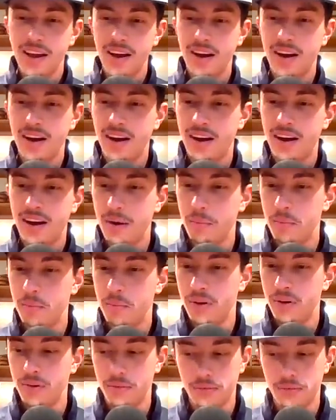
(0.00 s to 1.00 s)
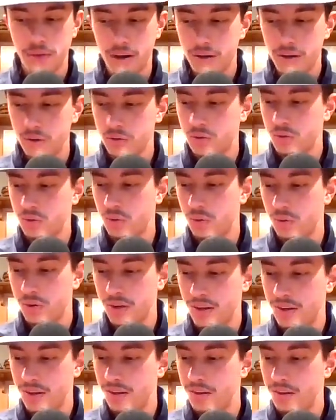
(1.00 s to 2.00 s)
But final
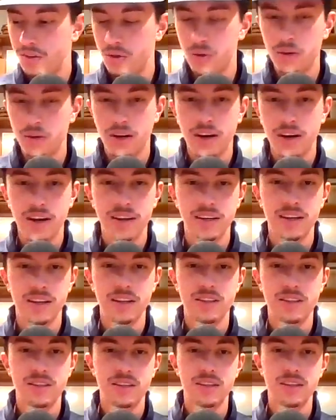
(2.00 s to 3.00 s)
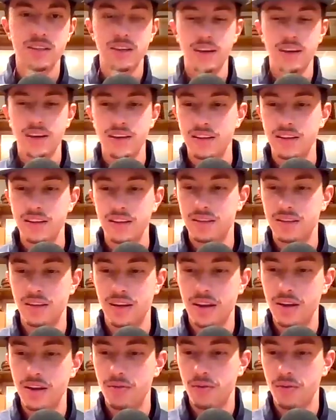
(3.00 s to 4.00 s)
score here, UConn gets it
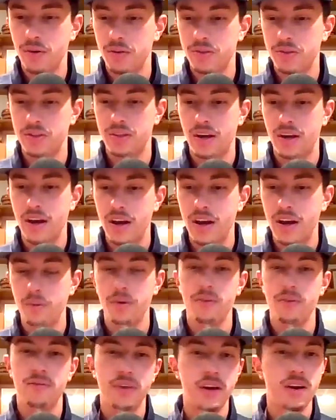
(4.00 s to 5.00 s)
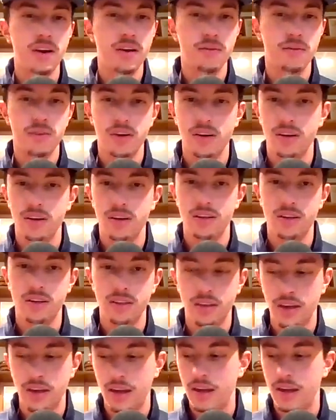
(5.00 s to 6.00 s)
today versus Iowa. Very, very
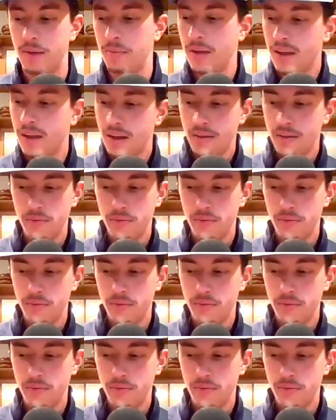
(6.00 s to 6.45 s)
good game.